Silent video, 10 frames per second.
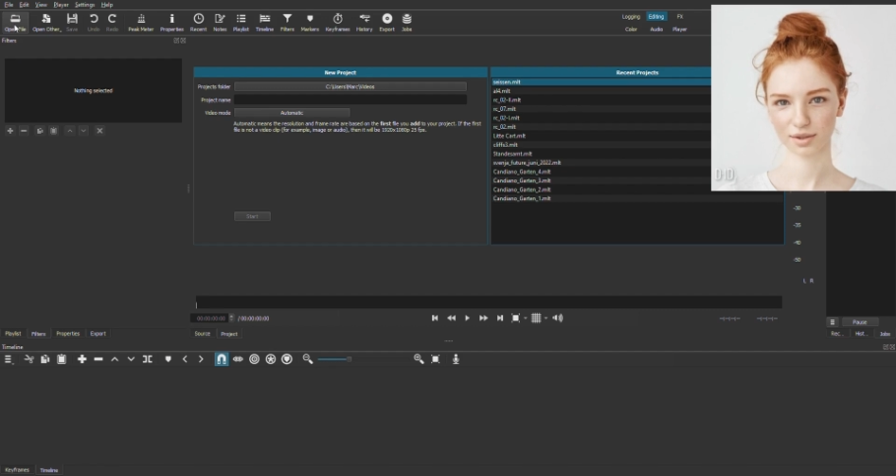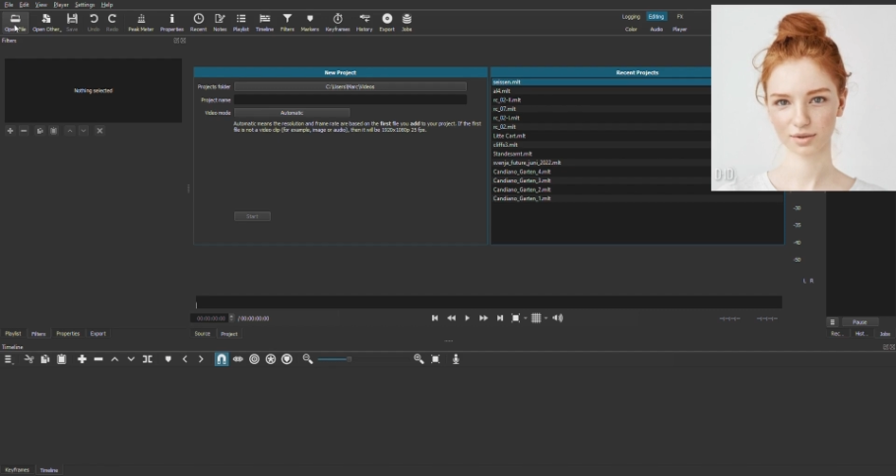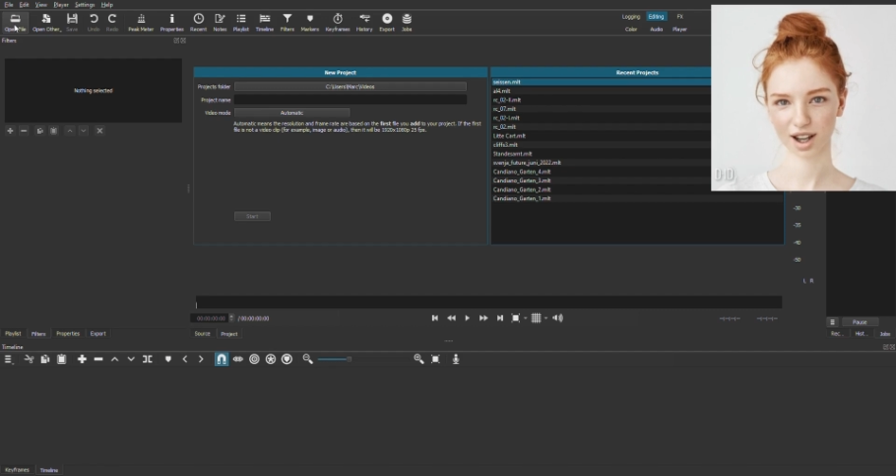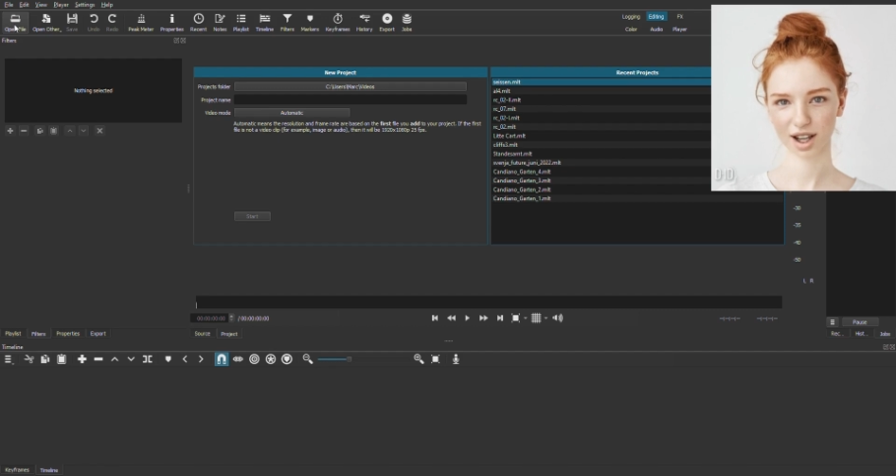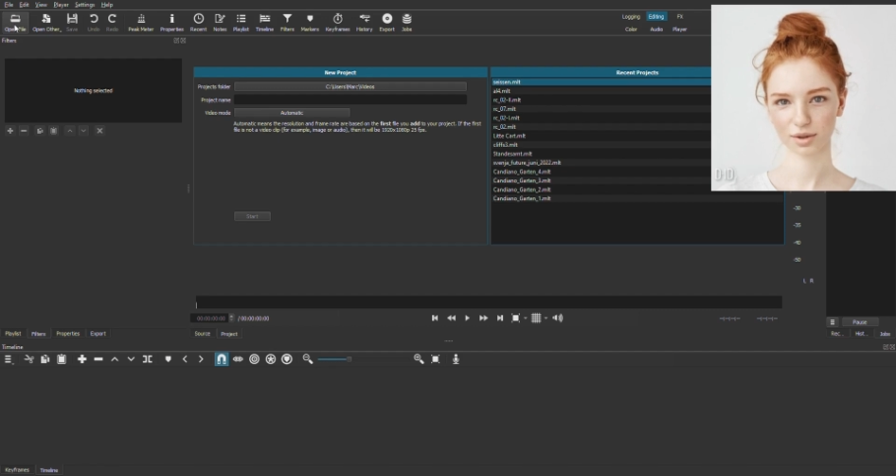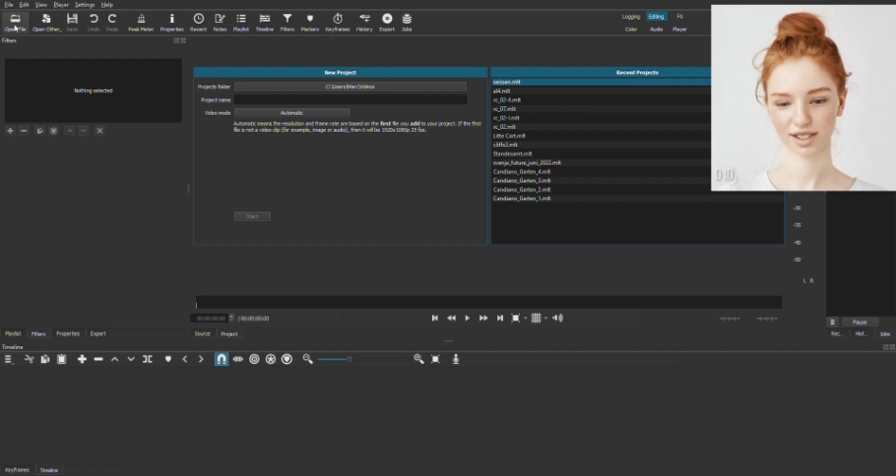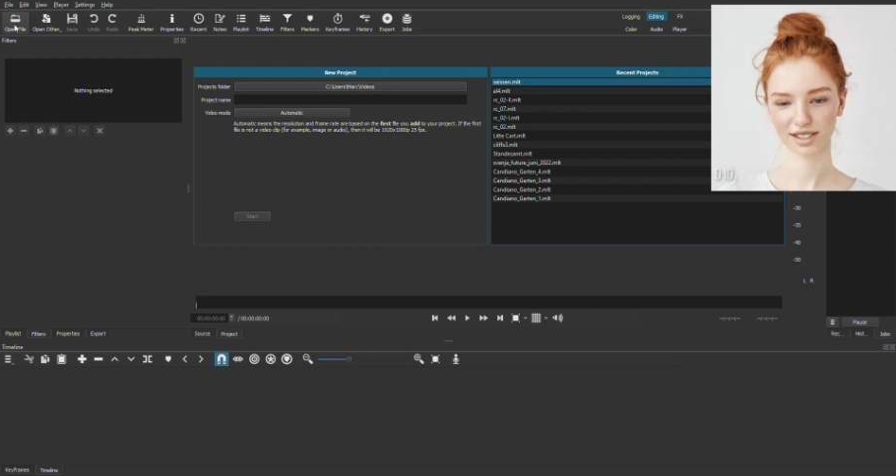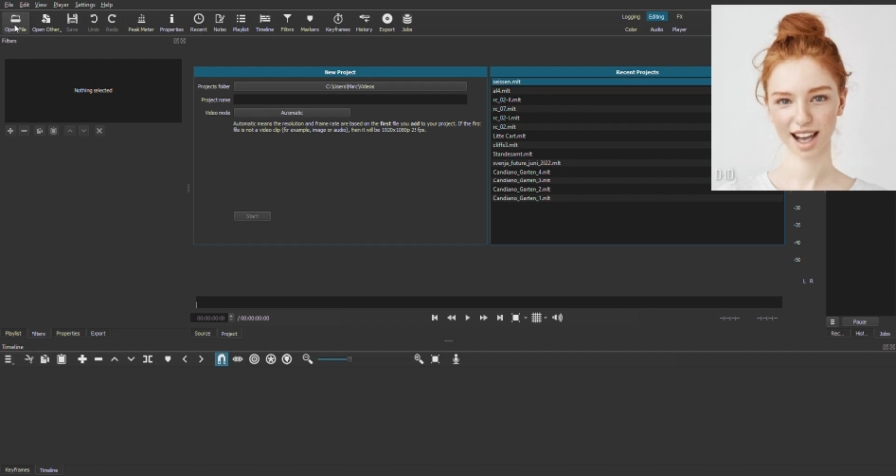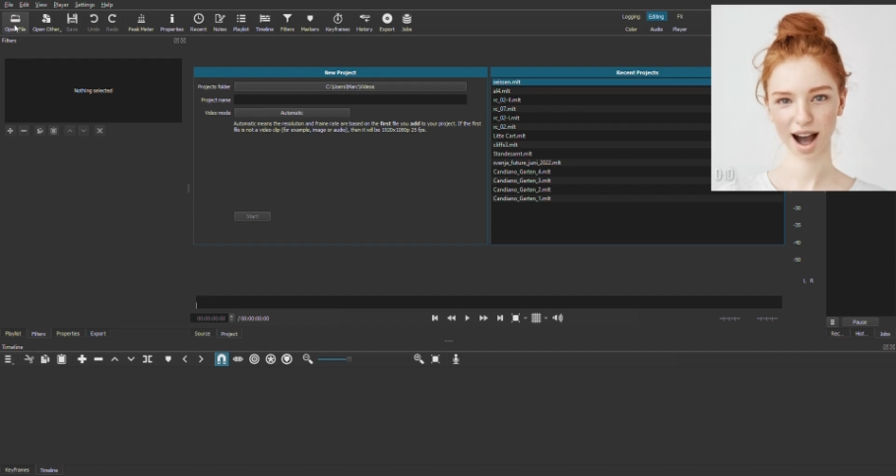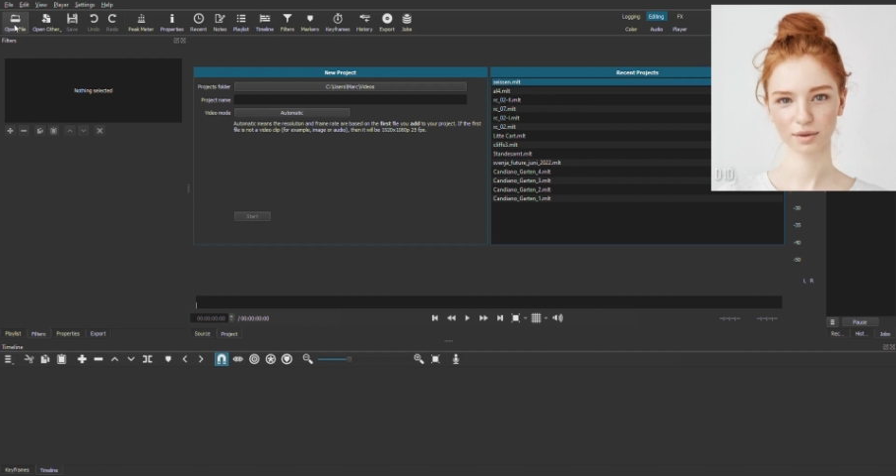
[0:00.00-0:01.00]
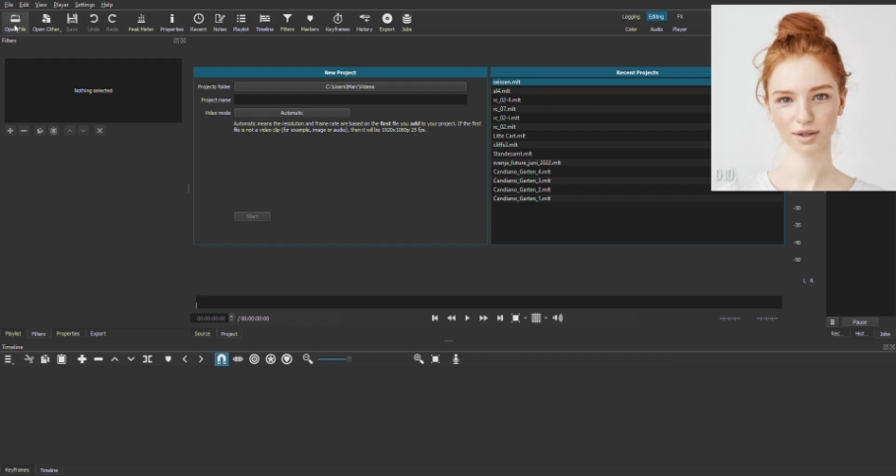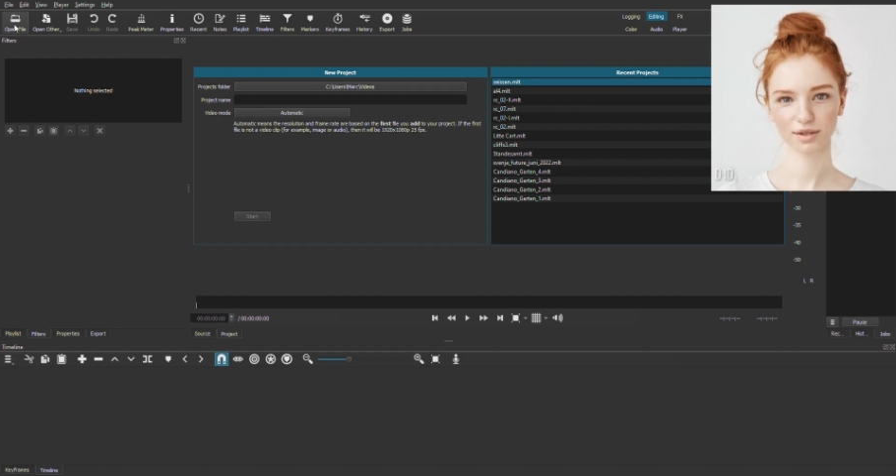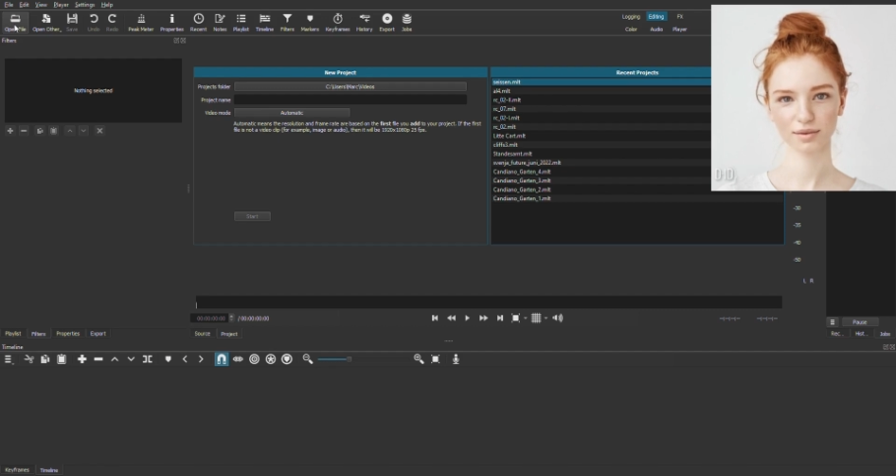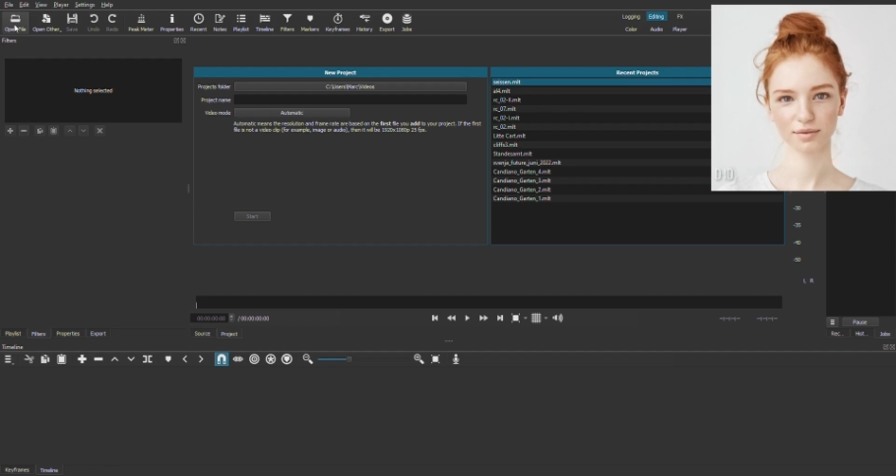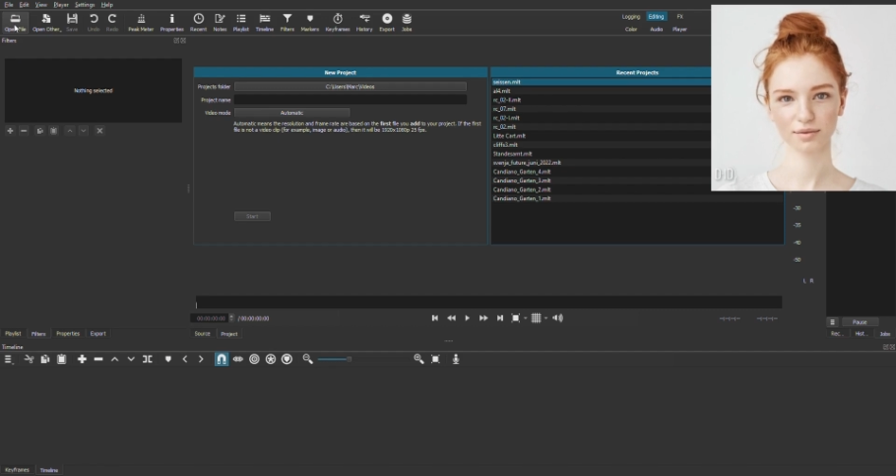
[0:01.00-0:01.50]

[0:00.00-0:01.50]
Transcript: follow these steps.